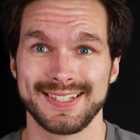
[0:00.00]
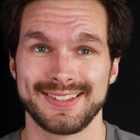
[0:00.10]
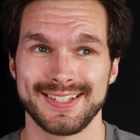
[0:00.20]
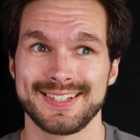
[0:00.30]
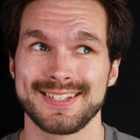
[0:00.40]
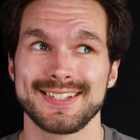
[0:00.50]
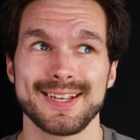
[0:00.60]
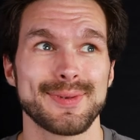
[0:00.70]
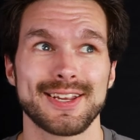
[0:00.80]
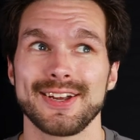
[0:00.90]
Let's just
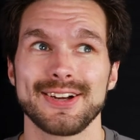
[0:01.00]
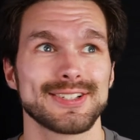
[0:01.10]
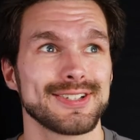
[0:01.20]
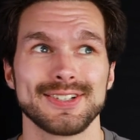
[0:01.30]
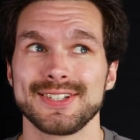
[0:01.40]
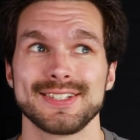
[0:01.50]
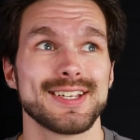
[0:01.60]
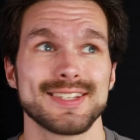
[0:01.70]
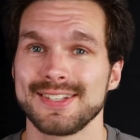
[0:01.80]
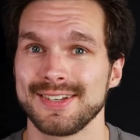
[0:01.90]
say my character does
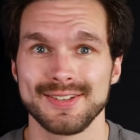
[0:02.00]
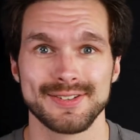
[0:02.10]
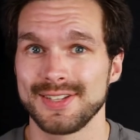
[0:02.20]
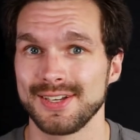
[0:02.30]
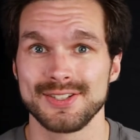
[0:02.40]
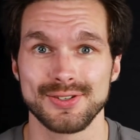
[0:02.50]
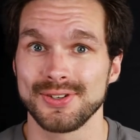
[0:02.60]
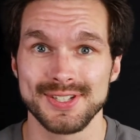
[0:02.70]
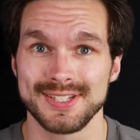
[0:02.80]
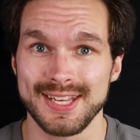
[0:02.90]
this in a
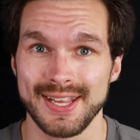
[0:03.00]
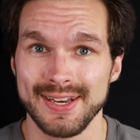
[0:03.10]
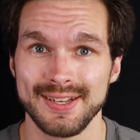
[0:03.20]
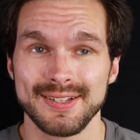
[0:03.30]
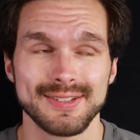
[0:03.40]
certain scene.